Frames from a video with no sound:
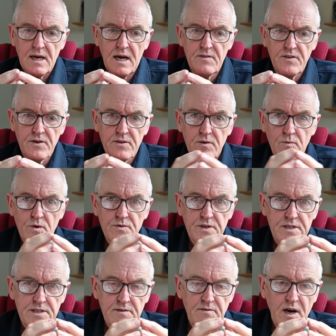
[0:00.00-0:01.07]
And the other one
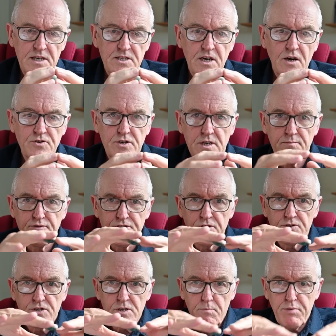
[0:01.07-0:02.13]
that divides goes on and
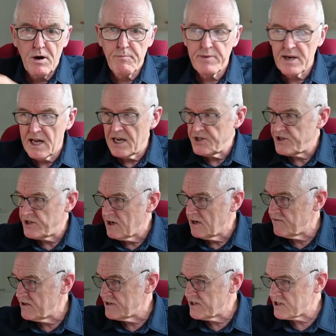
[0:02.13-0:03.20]
produces a population
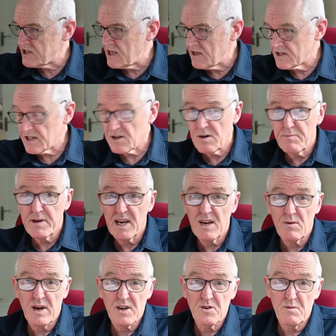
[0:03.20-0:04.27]
of other cells. It could be
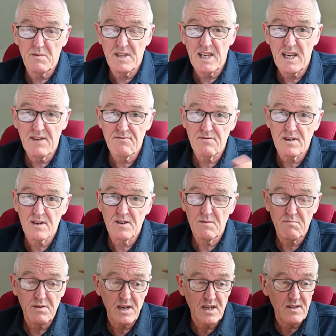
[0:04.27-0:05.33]
anywhere. It could be in the liver. It
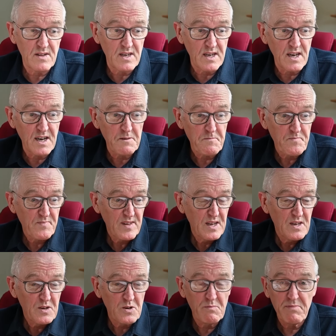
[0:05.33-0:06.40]
could be in the,
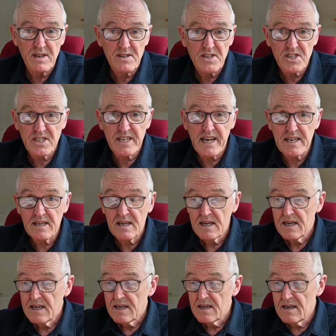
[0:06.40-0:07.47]
skin.
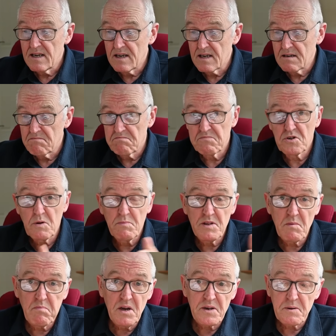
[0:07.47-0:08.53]
Could be
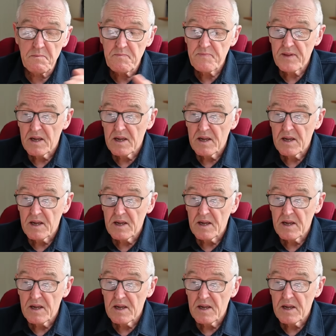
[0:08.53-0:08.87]
the blood.